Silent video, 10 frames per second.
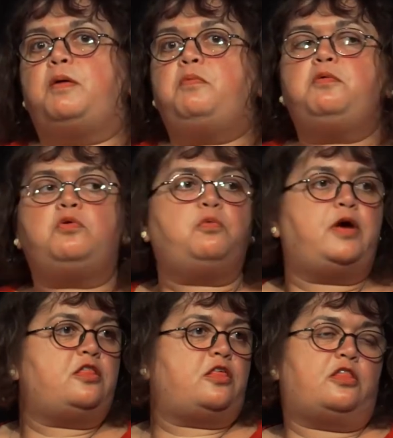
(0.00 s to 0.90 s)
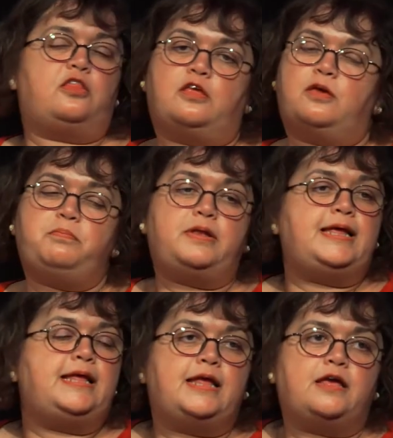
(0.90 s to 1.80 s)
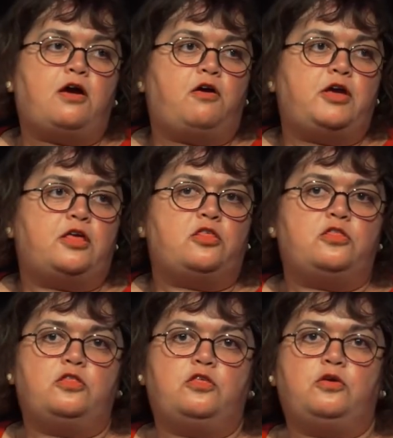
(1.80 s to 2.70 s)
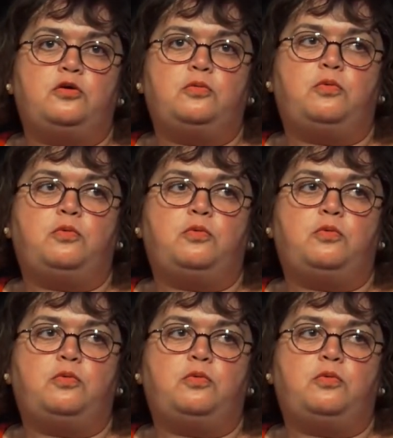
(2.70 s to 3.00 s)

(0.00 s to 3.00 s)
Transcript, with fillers: but we were always just completely encouraged to do